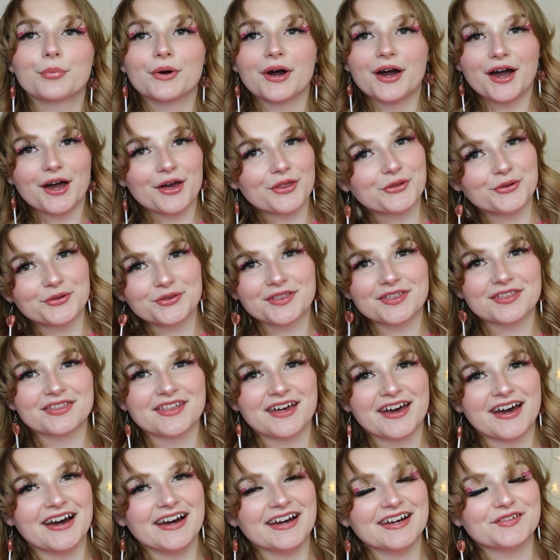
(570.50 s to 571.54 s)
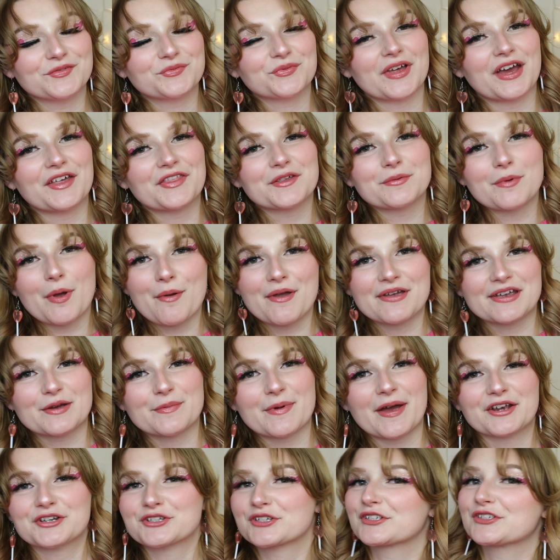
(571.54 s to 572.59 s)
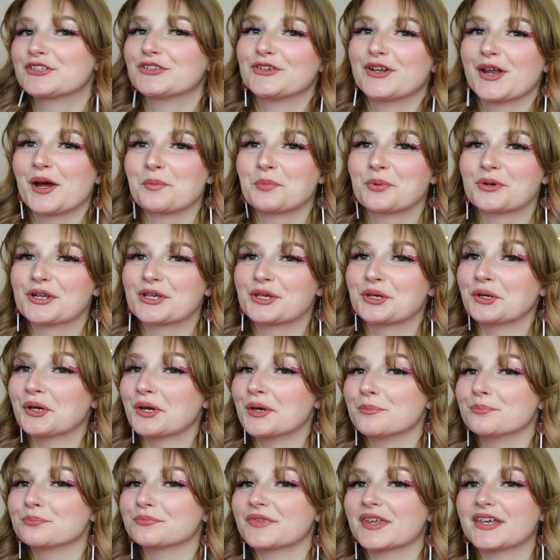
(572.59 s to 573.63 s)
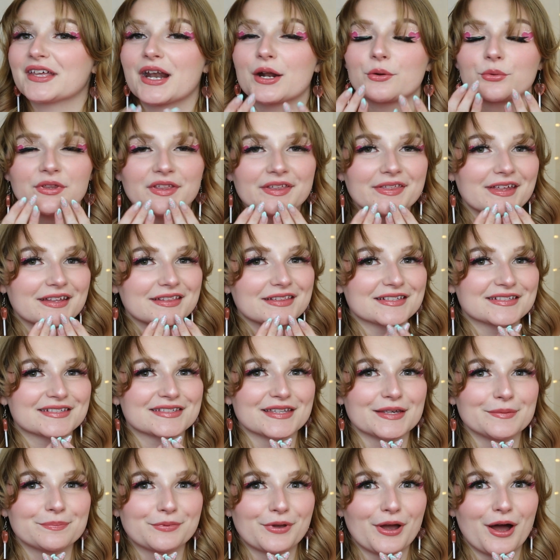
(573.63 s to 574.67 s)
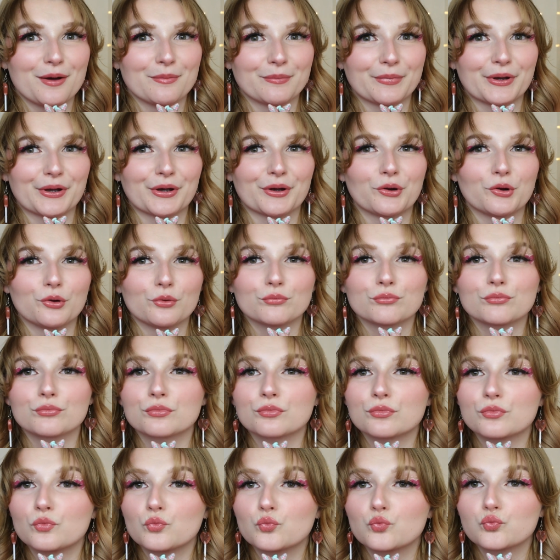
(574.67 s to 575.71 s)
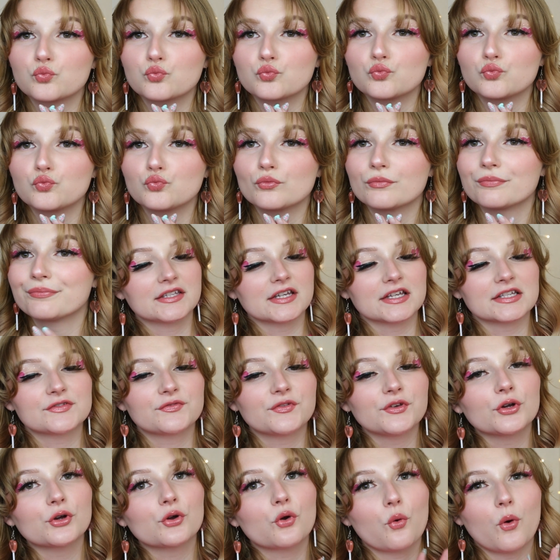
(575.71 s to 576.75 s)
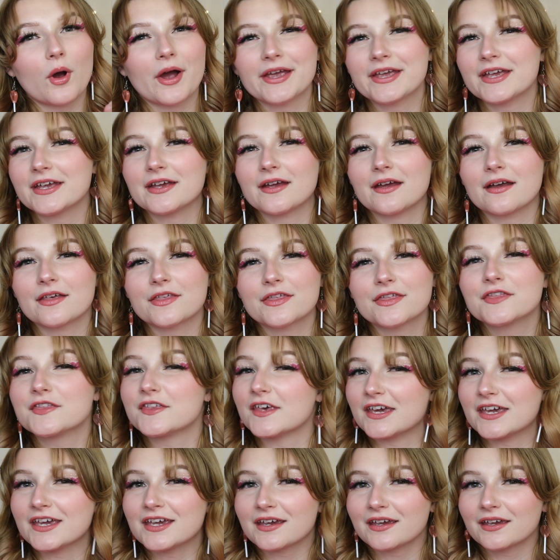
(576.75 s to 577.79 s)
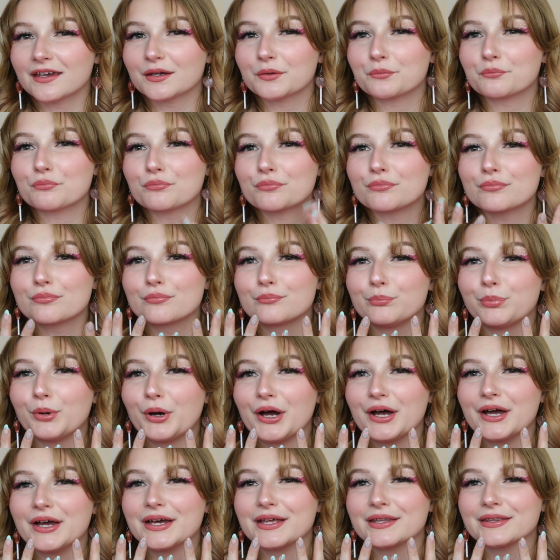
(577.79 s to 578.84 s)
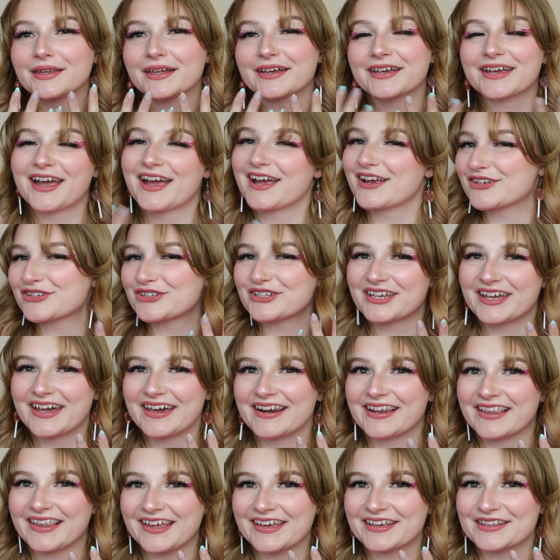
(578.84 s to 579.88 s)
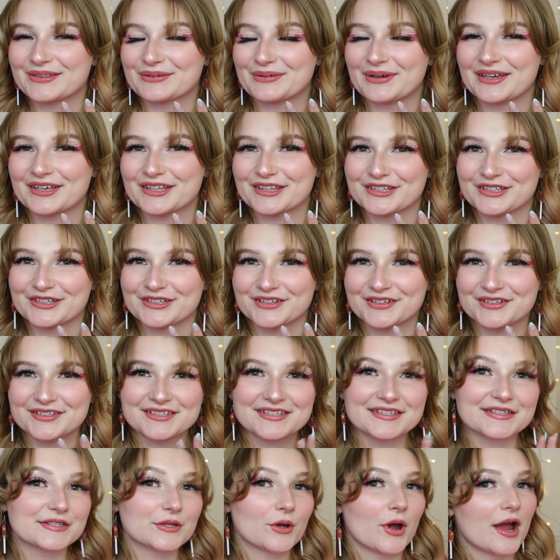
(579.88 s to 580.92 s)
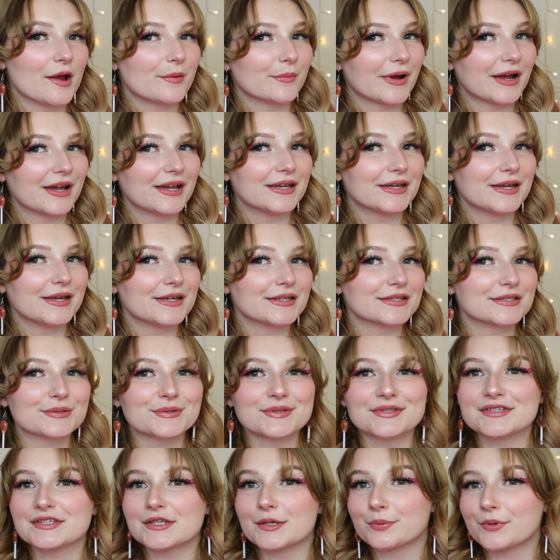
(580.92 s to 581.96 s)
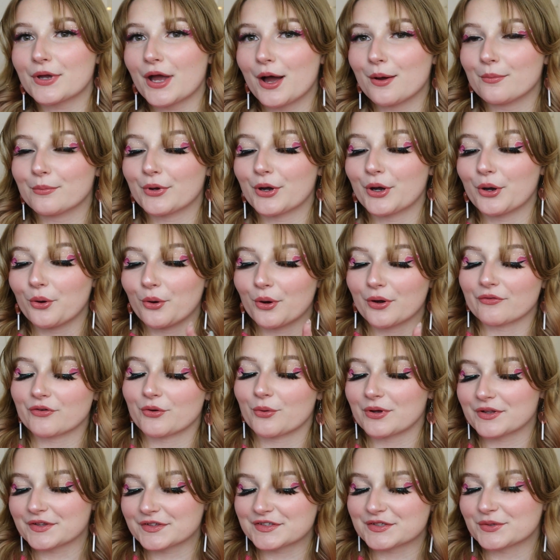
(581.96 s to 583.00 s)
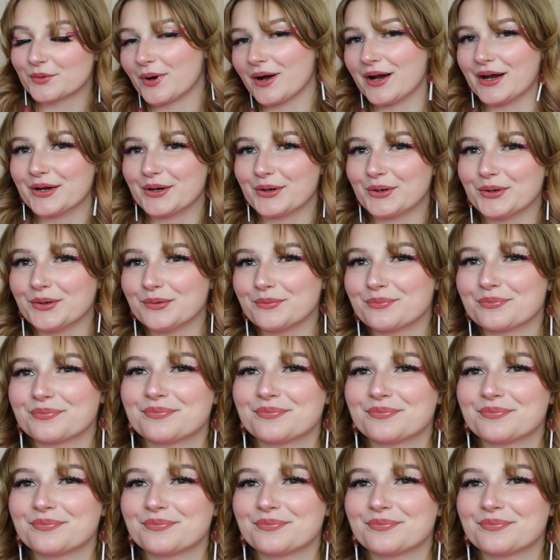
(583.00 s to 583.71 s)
But other than that, I think my makeup actually turned out pretty good, and I really like this lip combo. It does feel quite thick, but like I actually kind of like the way it looks. So I might do this lip combo every once in a while.